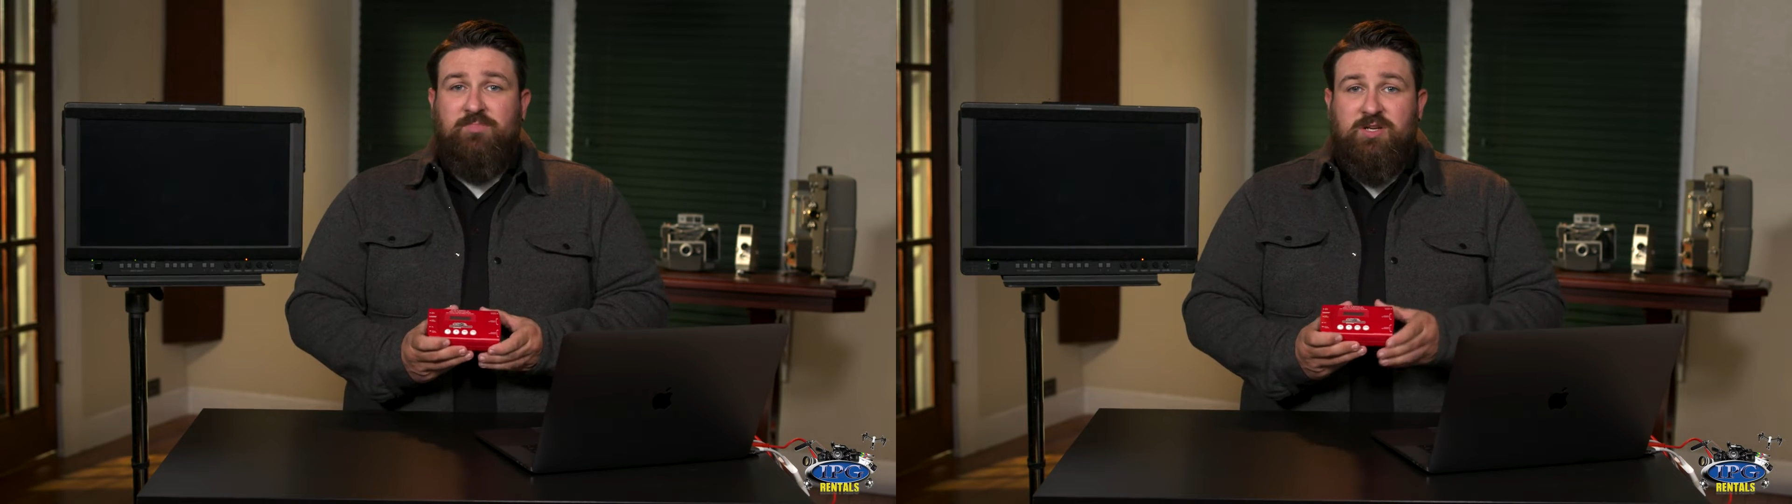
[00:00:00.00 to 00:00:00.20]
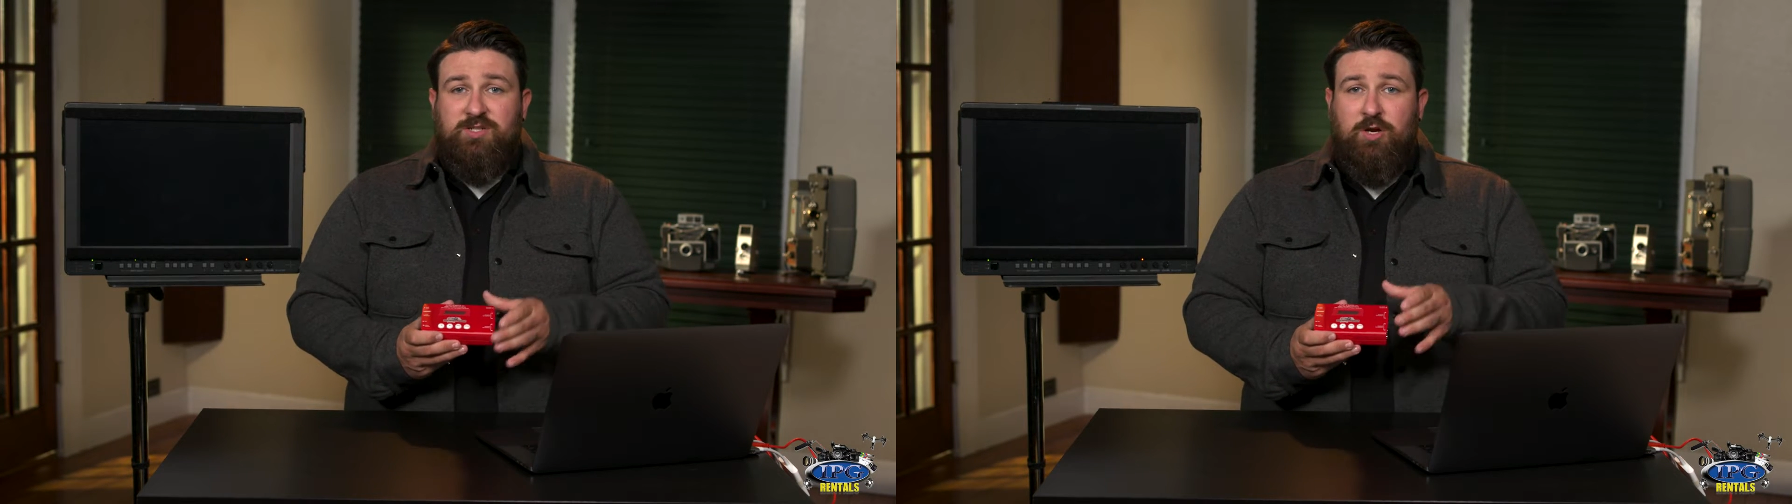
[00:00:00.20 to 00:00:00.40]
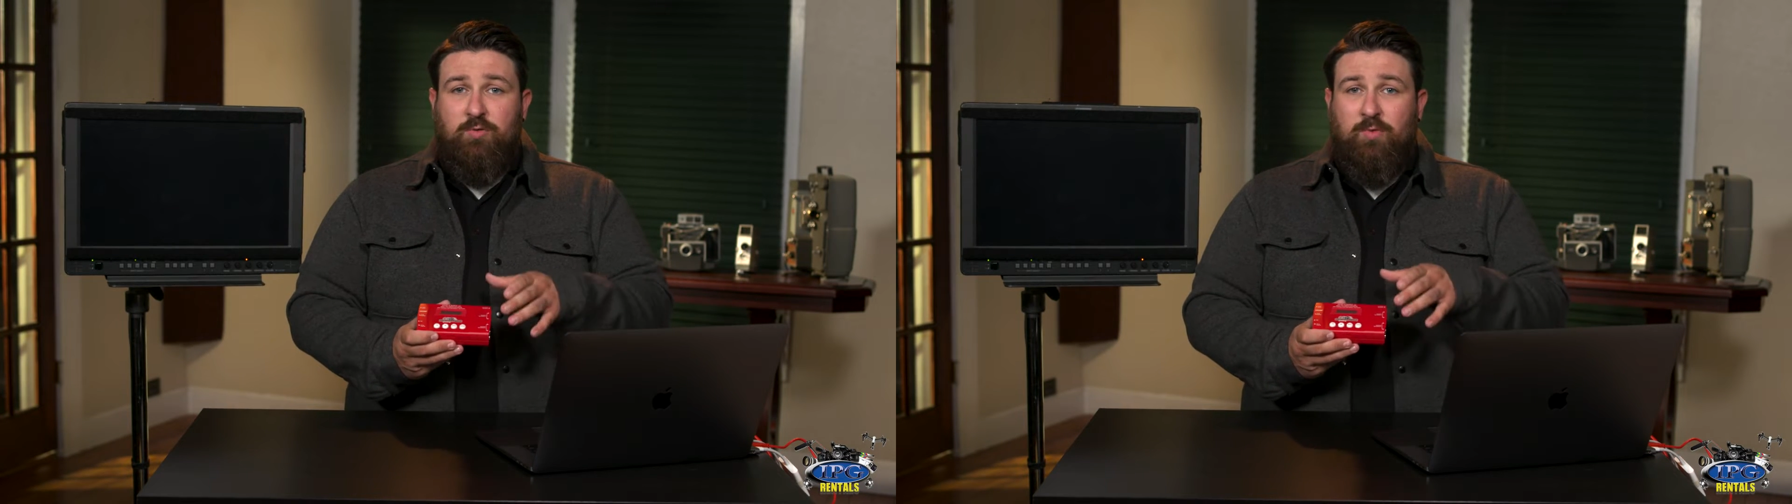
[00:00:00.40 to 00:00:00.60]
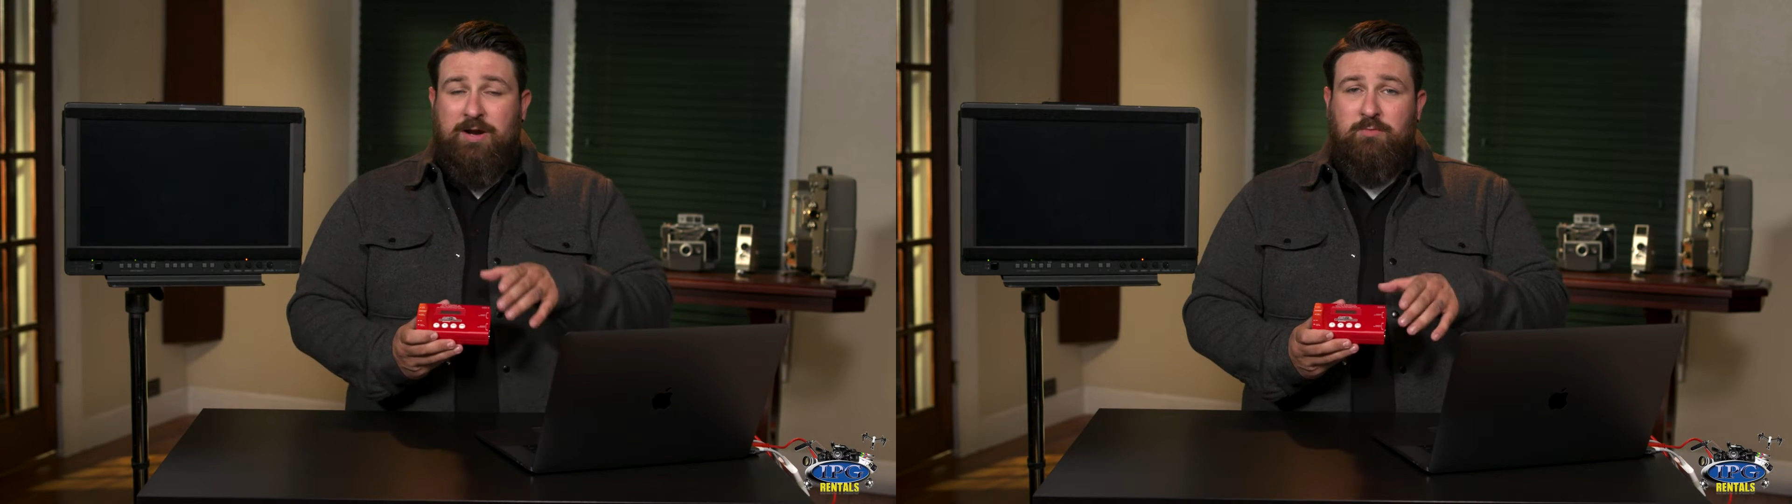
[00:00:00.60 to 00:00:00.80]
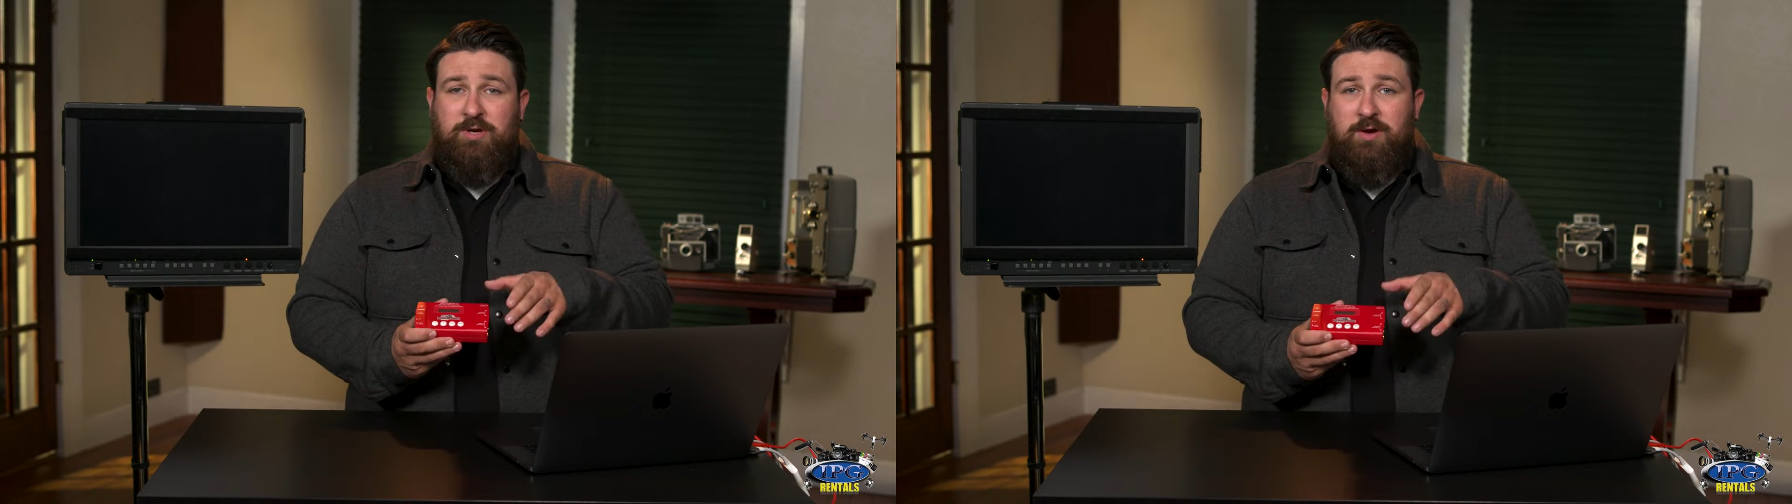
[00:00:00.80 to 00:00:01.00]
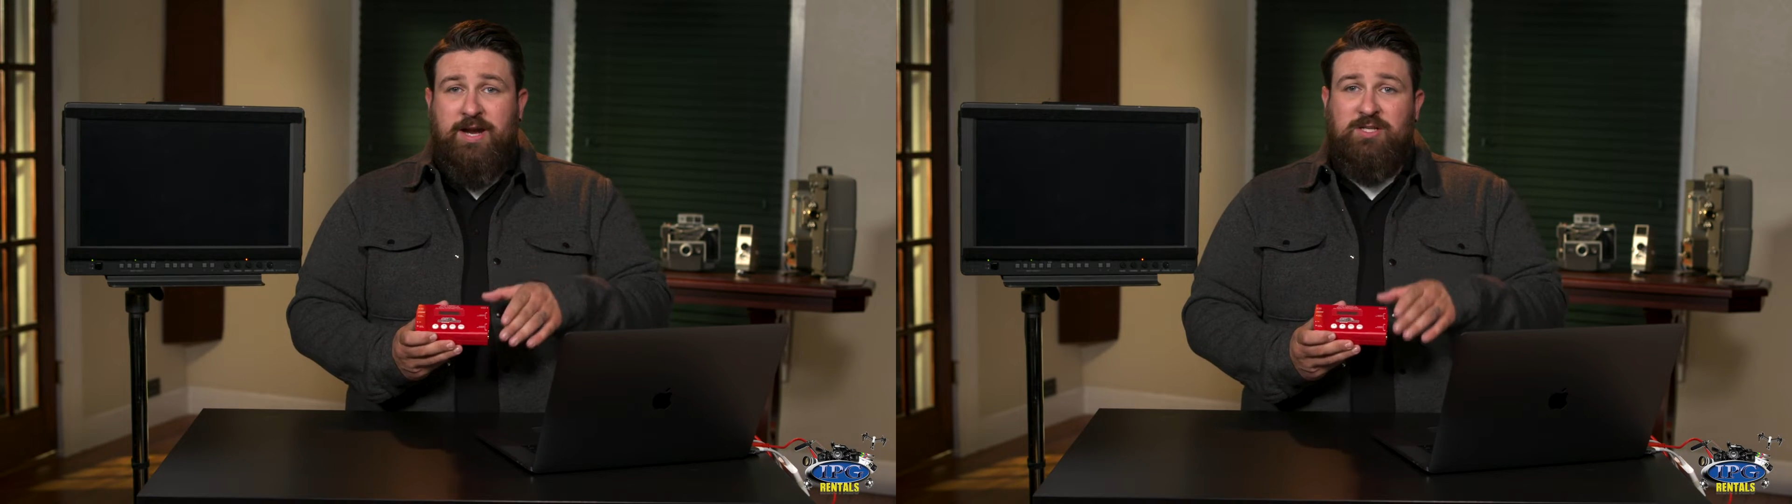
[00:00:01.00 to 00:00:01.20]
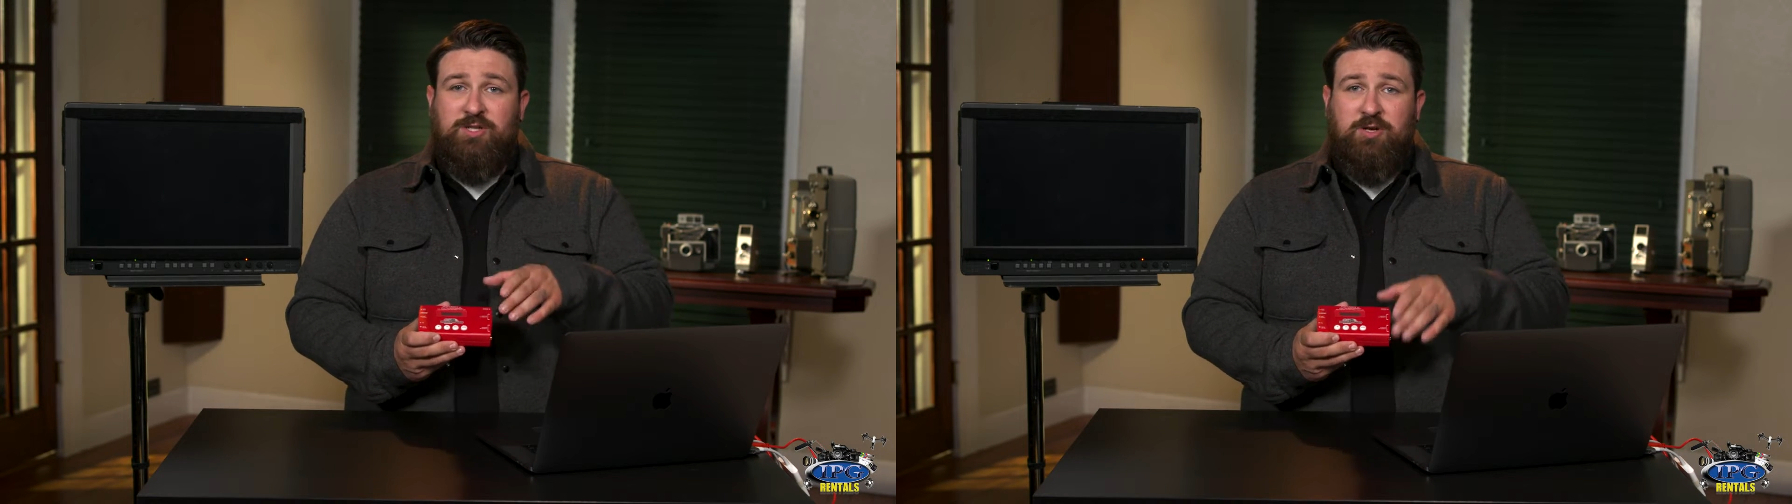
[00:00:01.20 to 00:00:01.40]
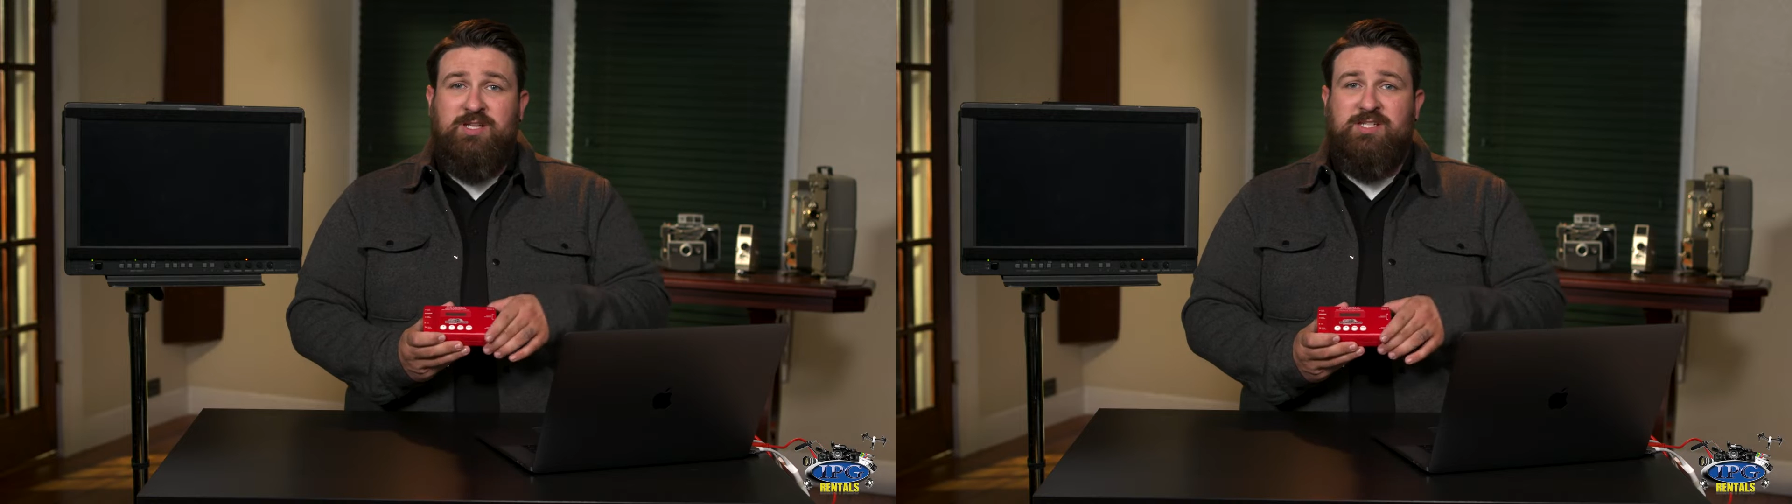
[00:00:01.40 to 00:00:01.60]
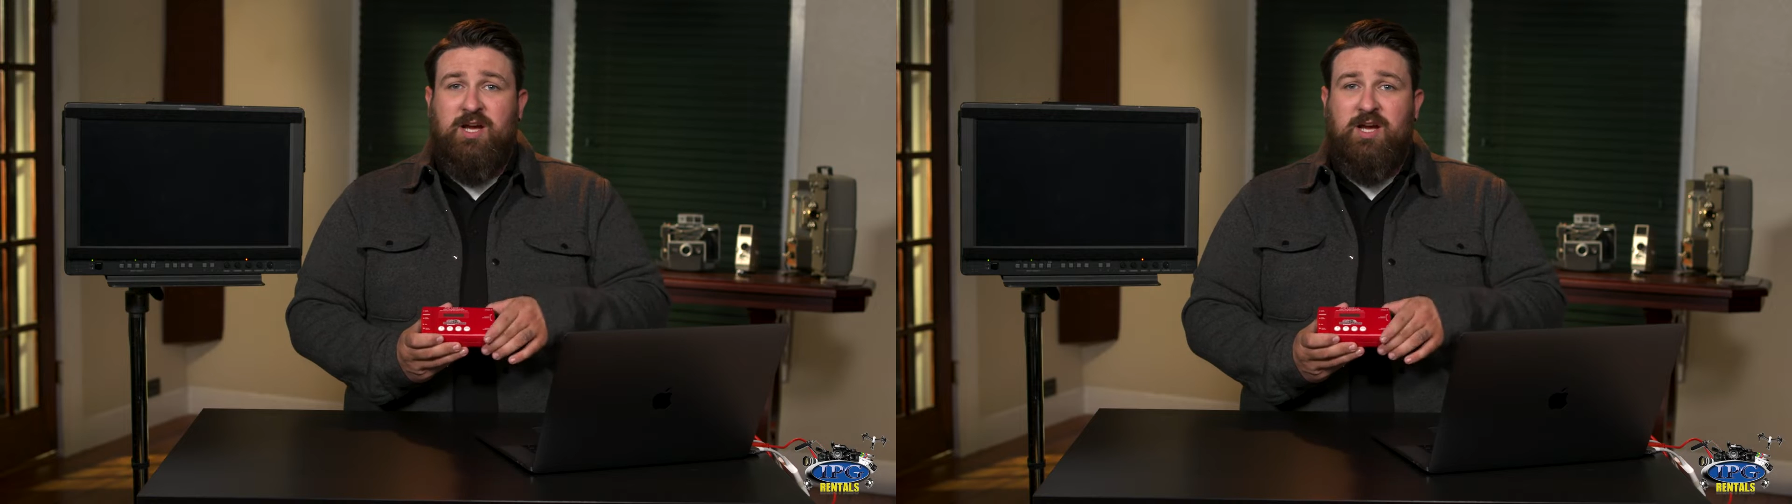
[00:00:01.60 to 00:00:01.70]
So why don't we go ahead and turn this